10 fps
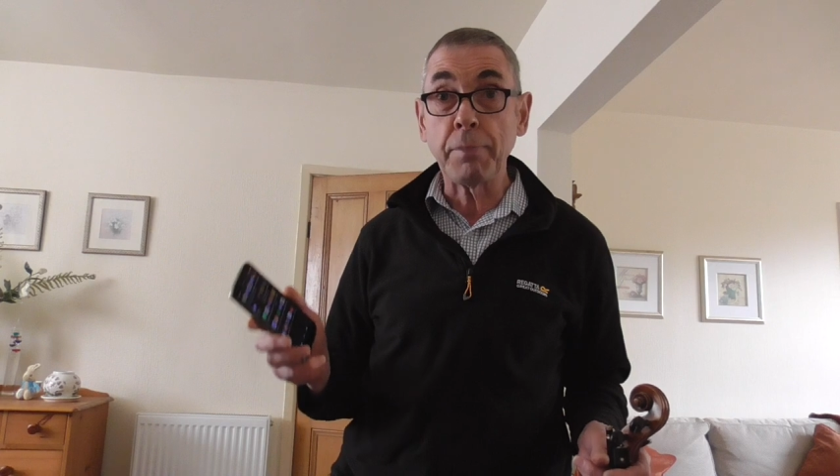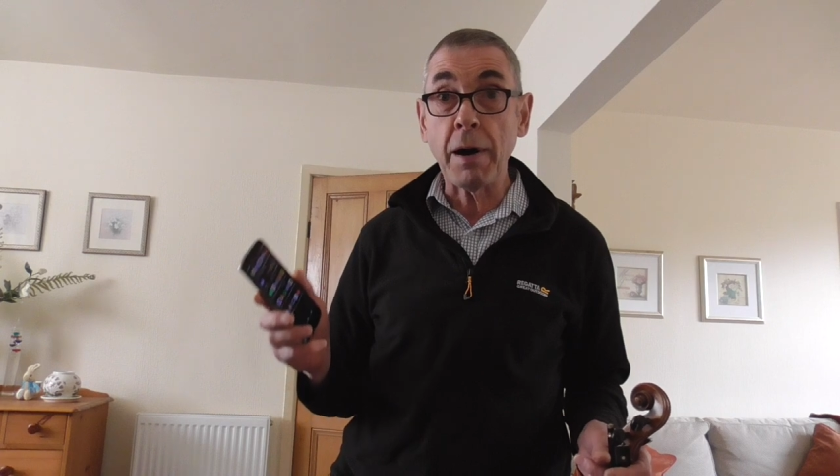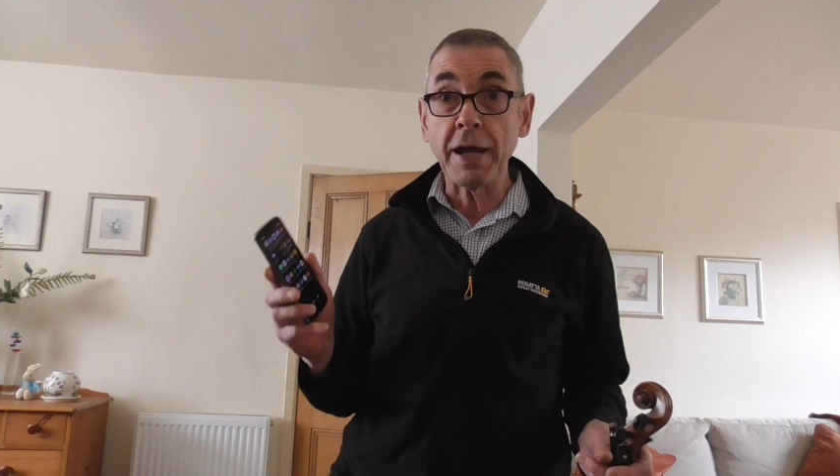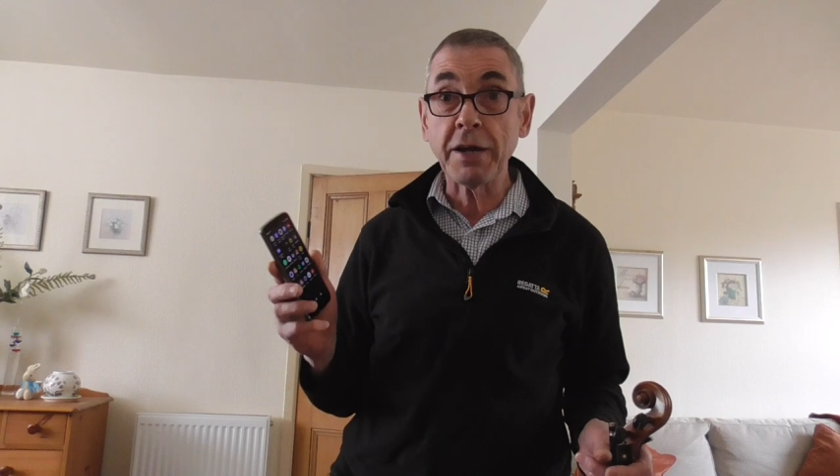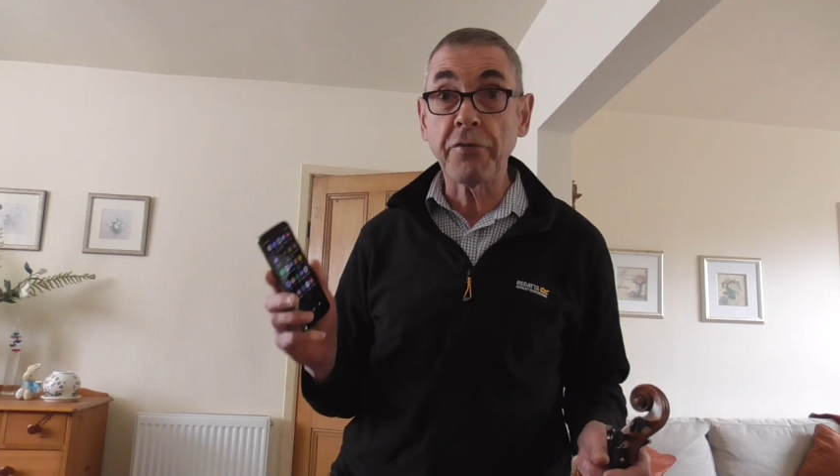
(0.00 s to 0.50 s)

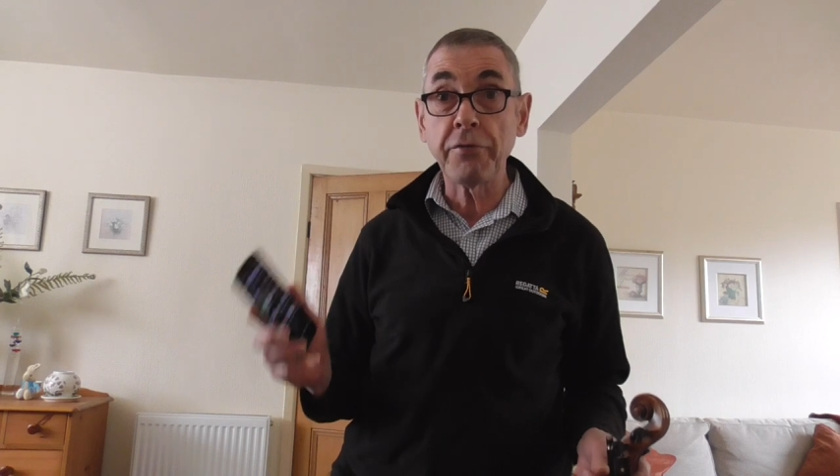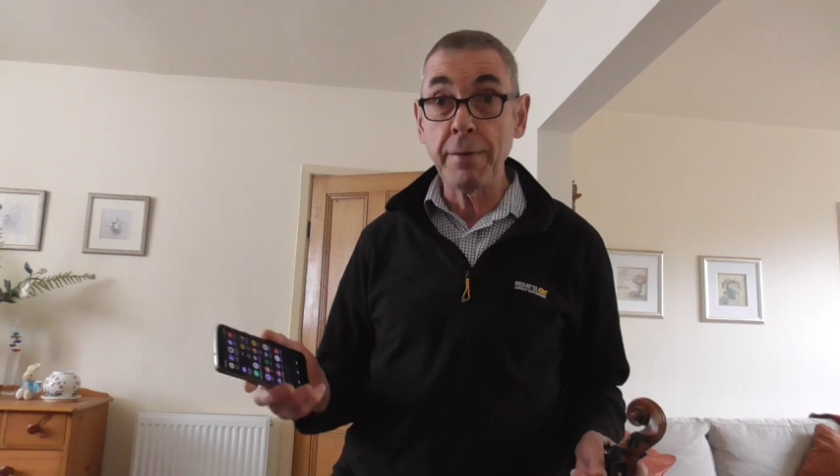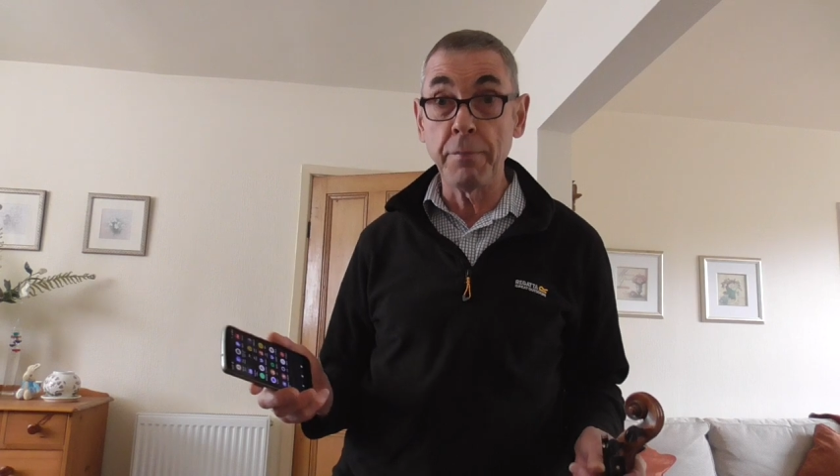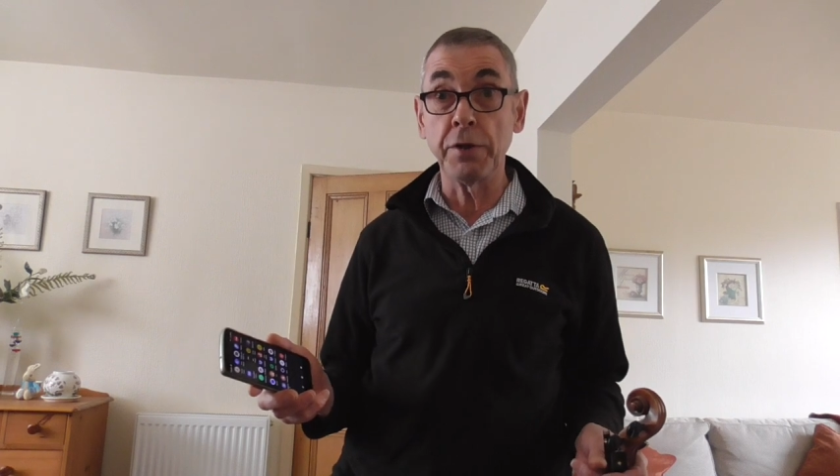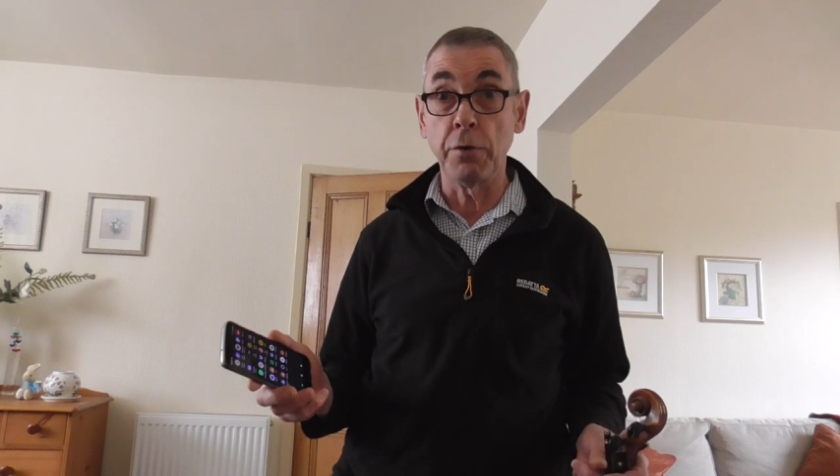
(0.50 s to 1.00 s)
by
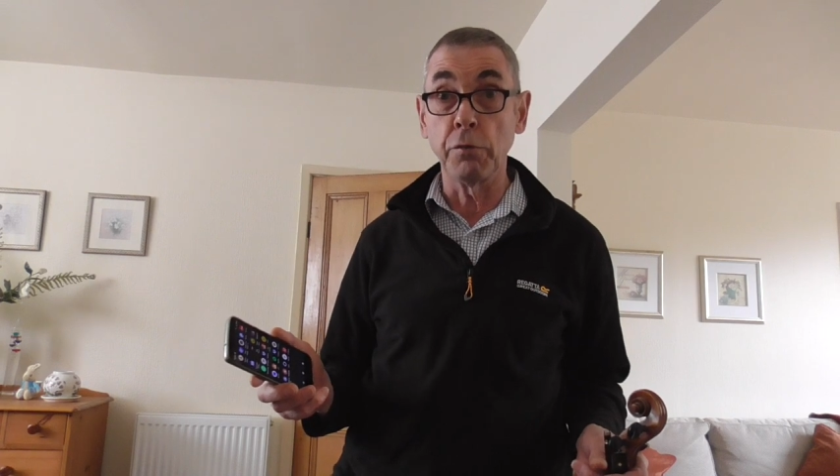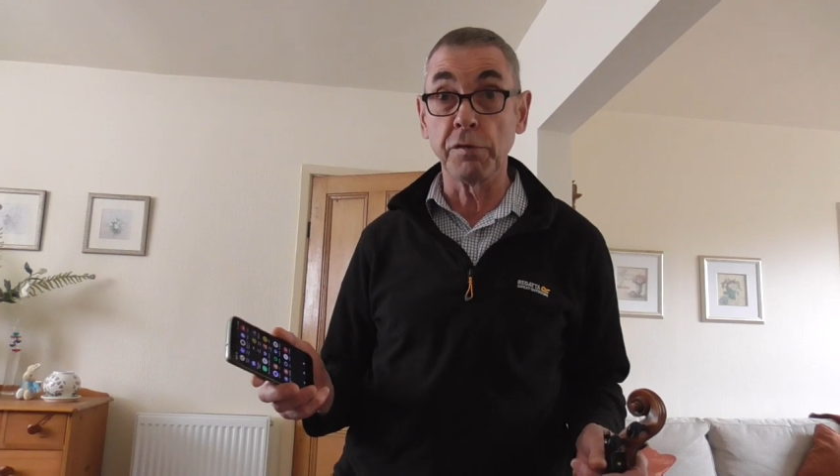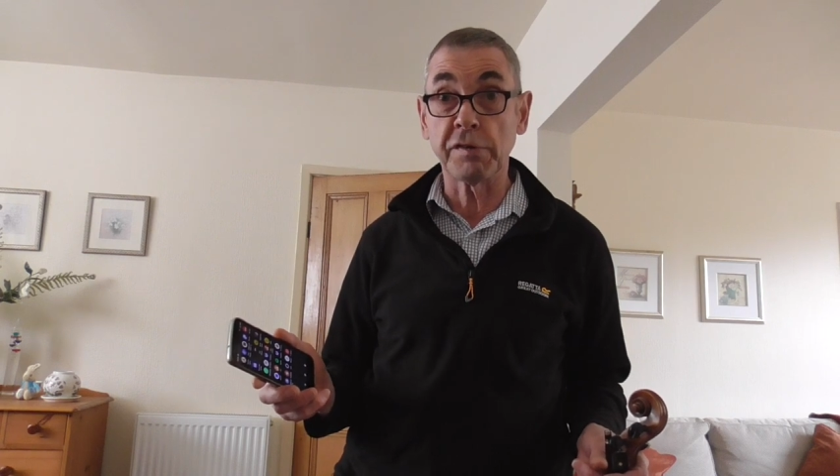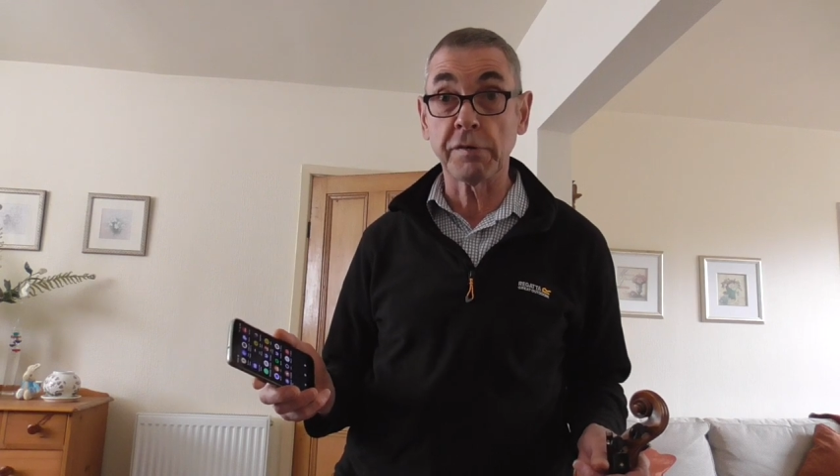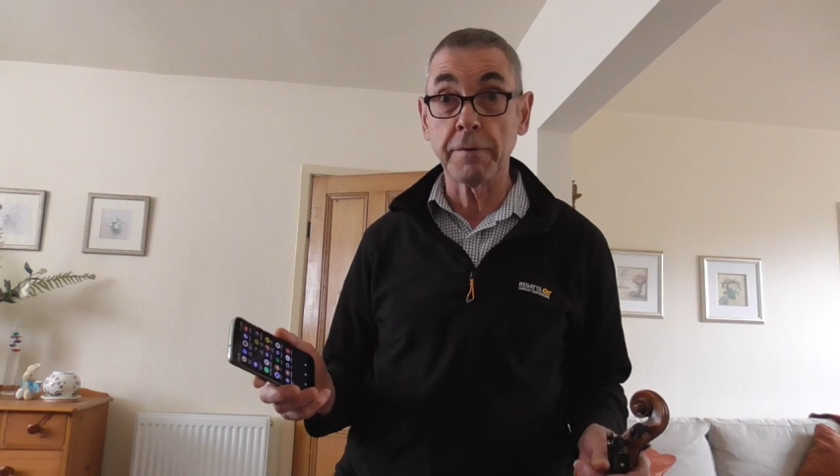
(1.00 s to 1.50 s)

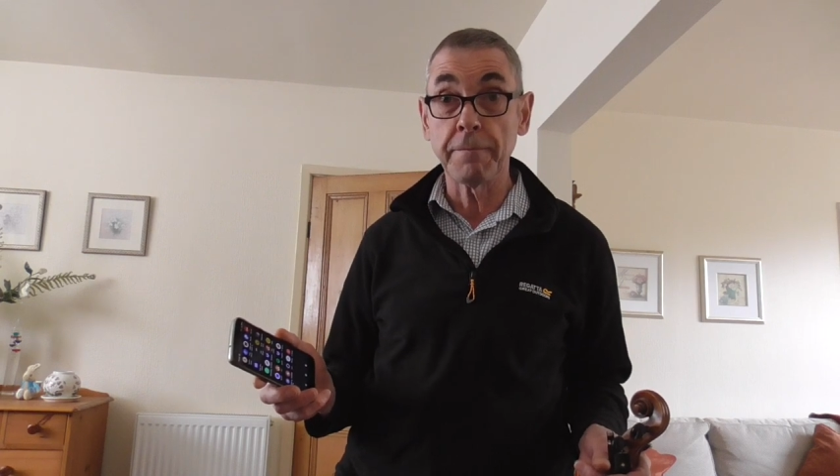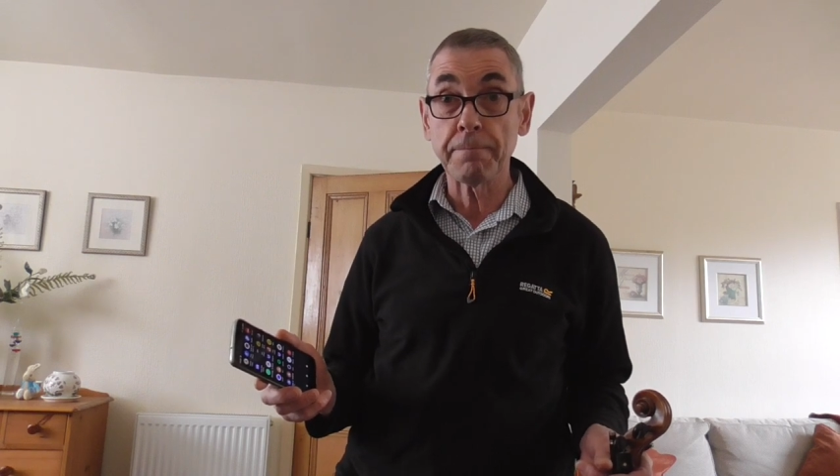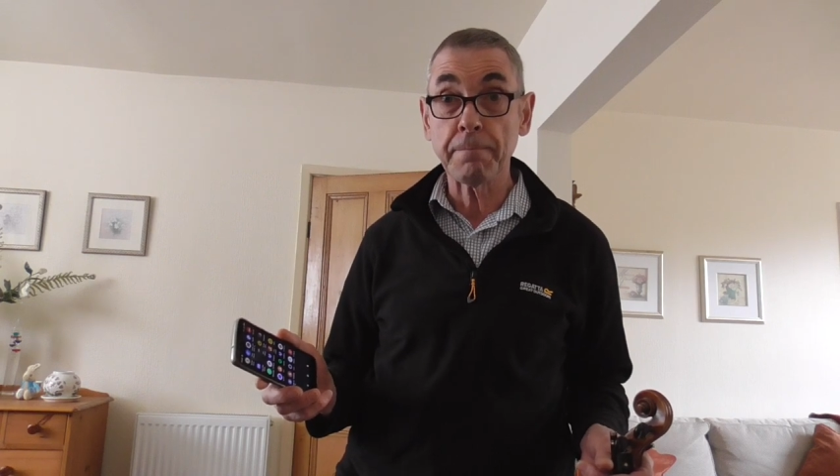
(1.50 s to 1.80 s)
criminals.